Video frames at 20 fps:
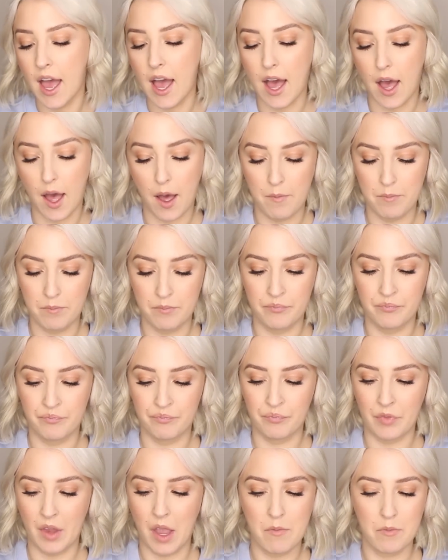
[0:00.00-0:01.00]
Um,
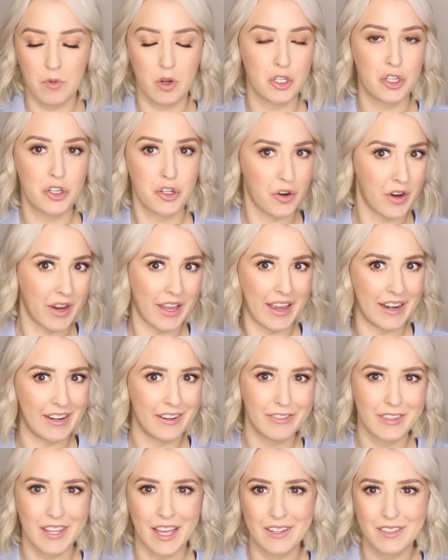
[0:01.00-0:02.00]
I'm not sure again
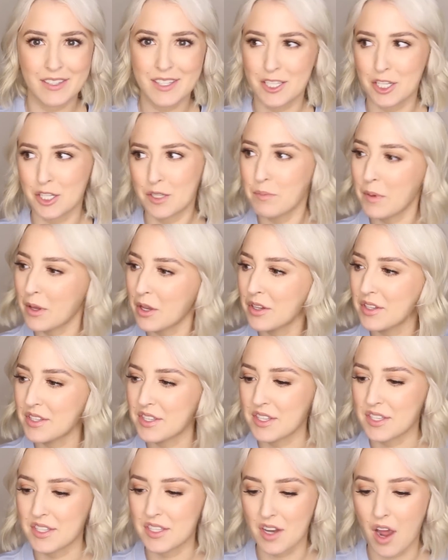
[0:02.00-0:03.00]
if that's just
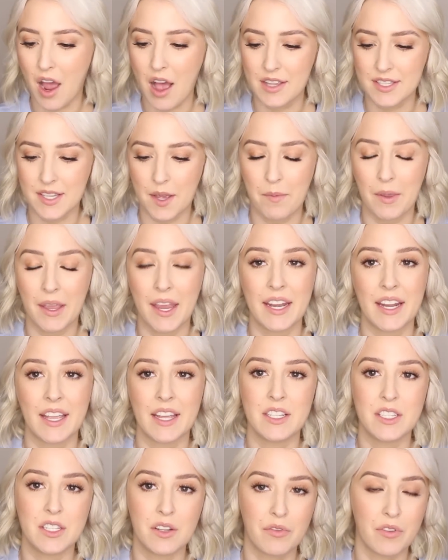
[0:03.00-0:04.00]
because the styles I've been
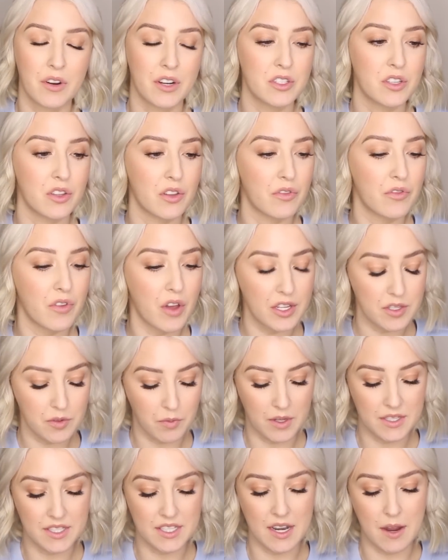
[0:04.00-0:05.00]
getting are different to the first
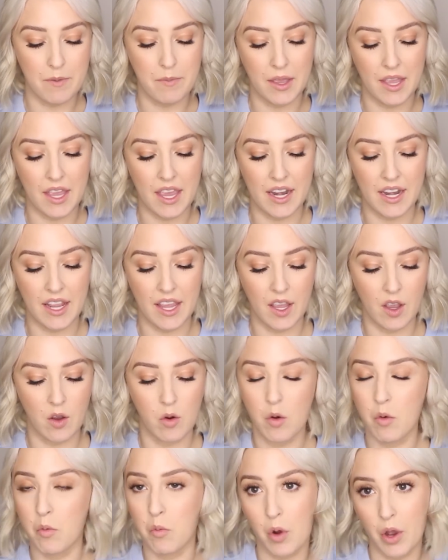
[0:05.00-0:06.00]
ones that I've been getting or